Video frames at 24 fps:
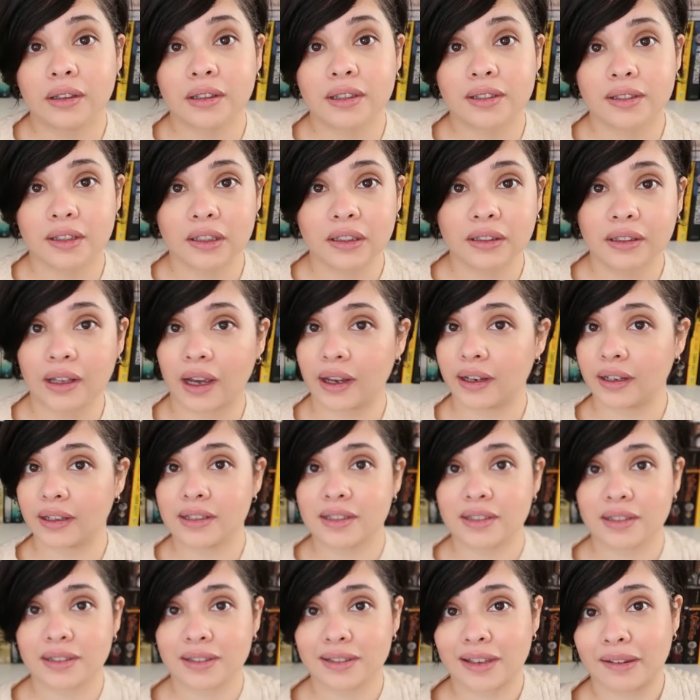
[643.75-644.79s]
The sunlight
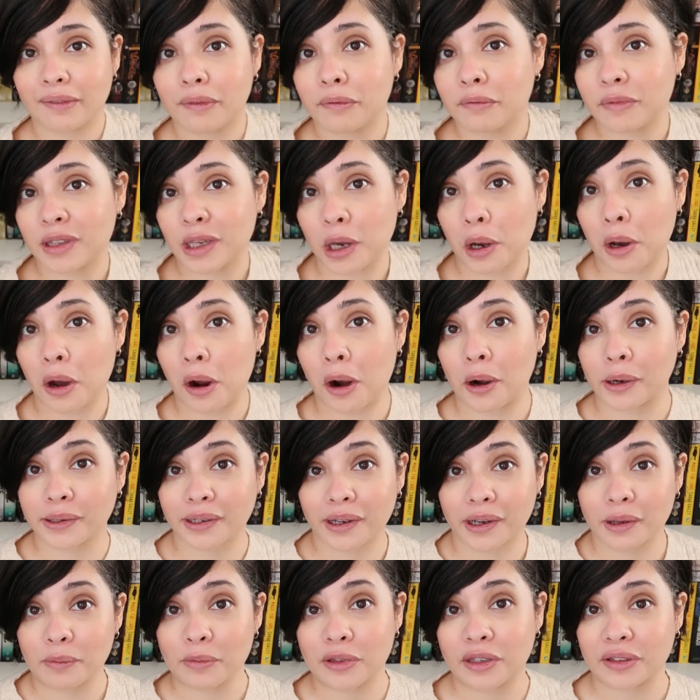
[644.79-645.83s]
is just giving me a hard
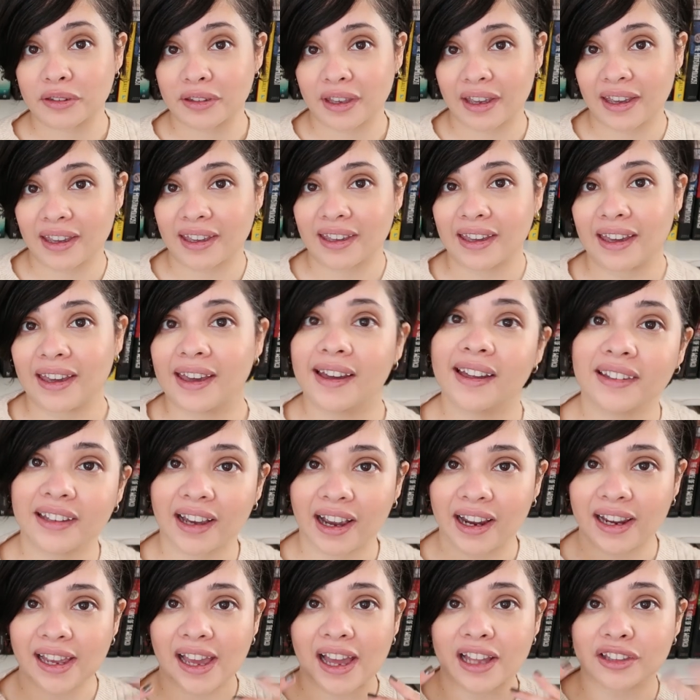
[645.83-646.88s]
time today, and
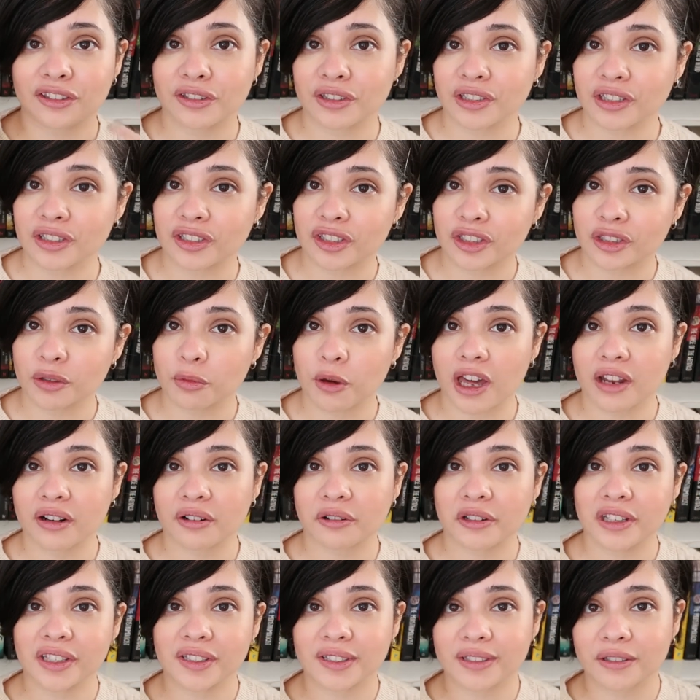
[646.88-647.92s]
I had to change the
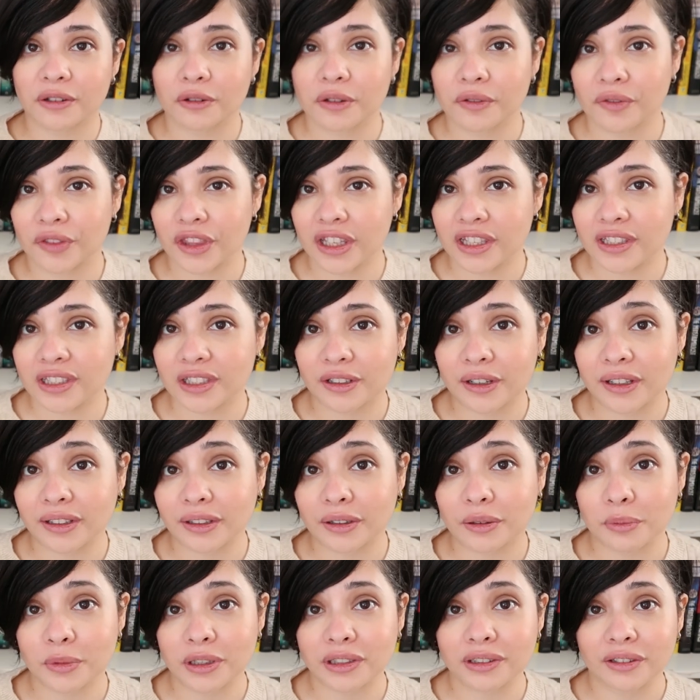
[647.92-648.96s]
battery, so if things look a
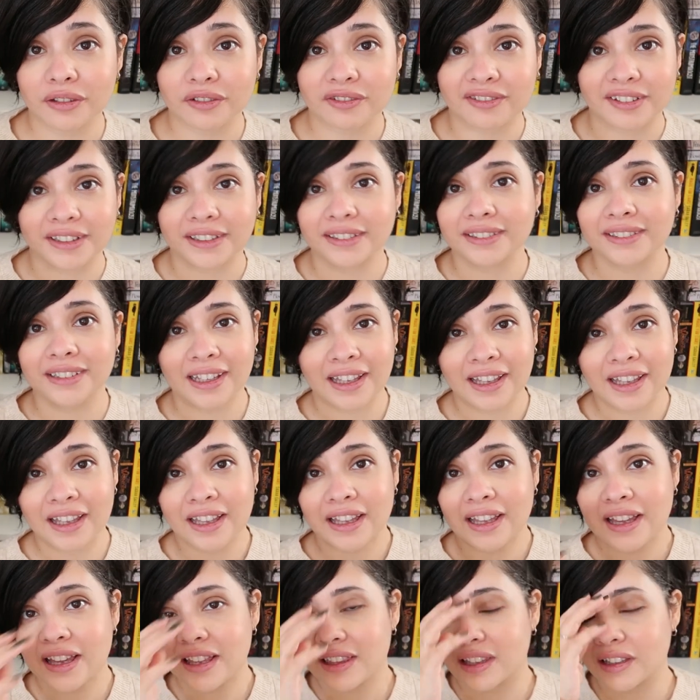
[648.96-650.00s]
little bit different,
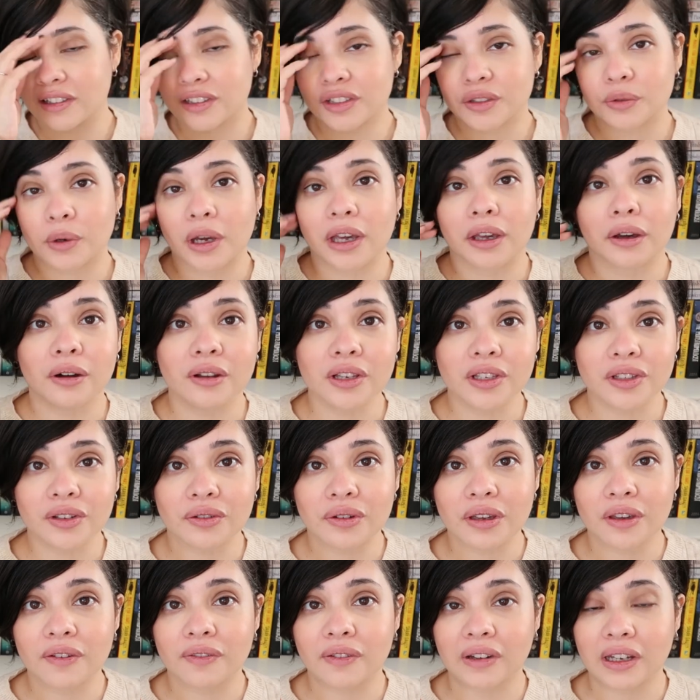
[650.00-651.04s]
that's why. Also,
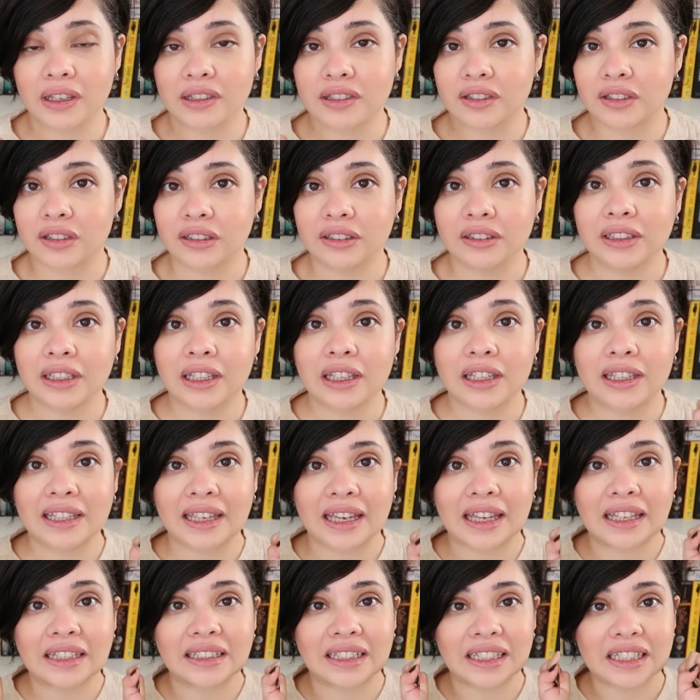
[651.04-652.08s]
if I suddenly
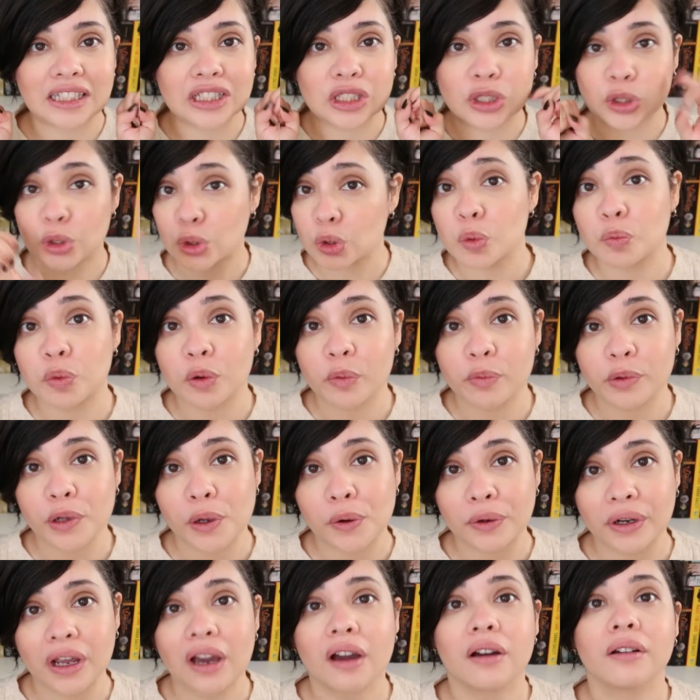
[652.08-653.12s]
get like super
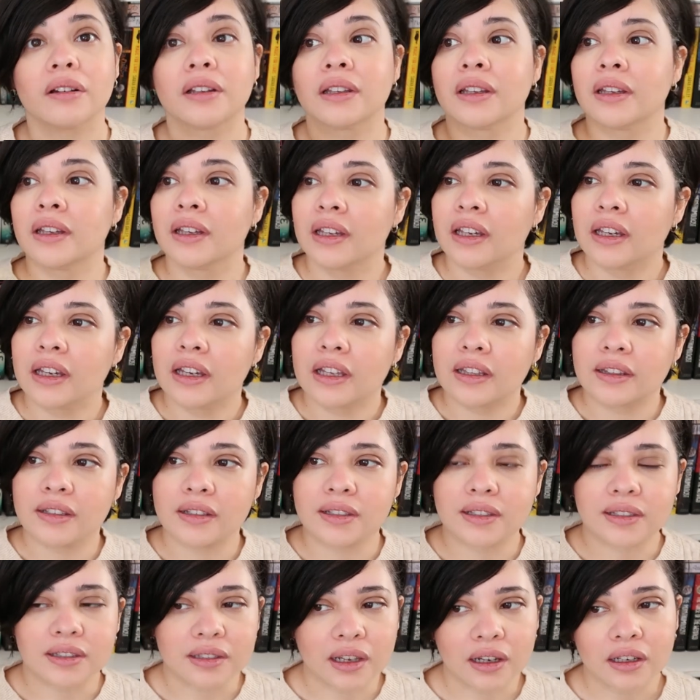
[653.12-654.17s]
blown out, the
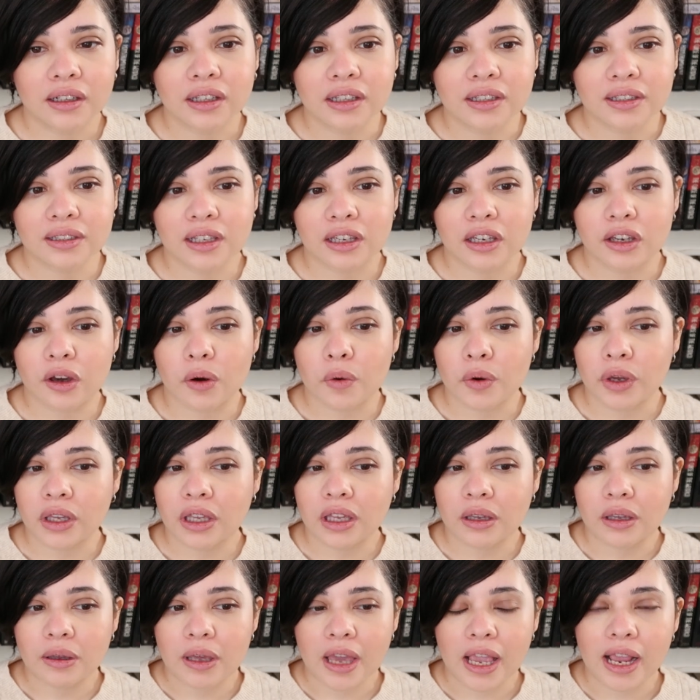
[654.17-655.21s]
sun is like
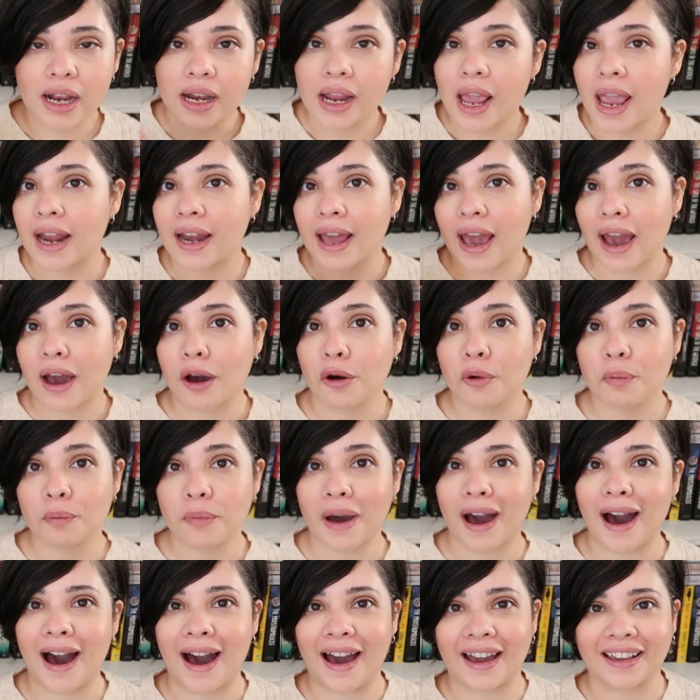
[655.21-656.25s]
going in and out
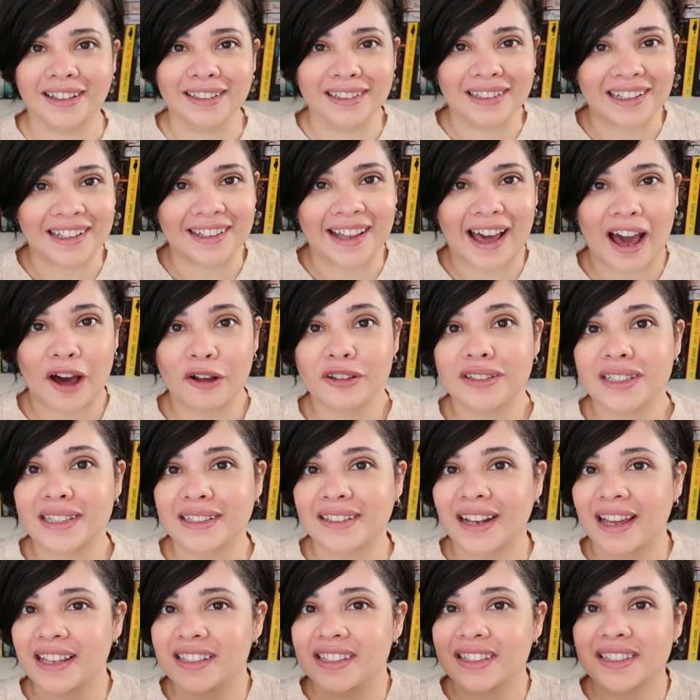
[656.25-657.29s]
behind clouds,
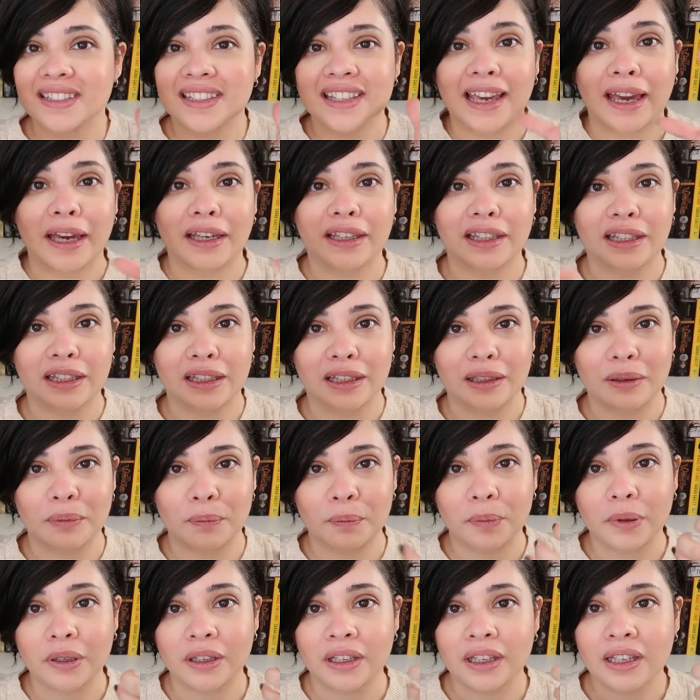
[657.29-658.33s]
and I just can't
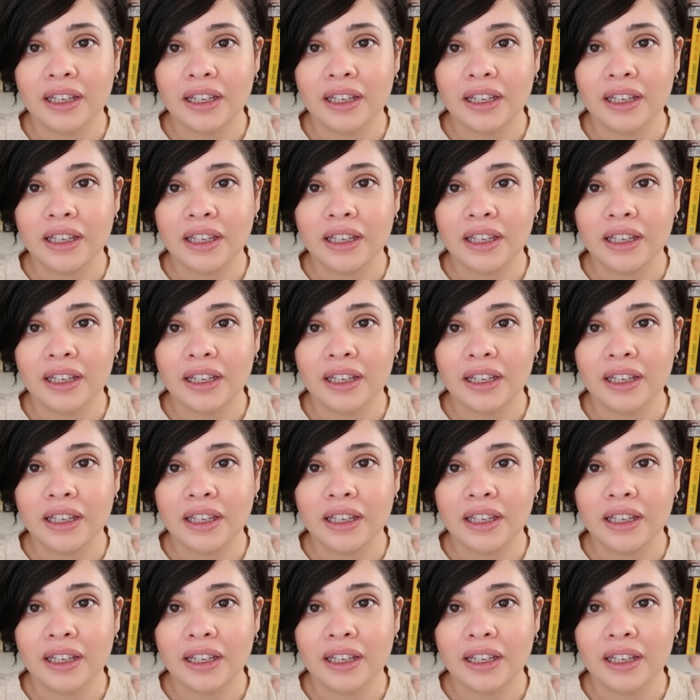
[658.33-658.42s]
keep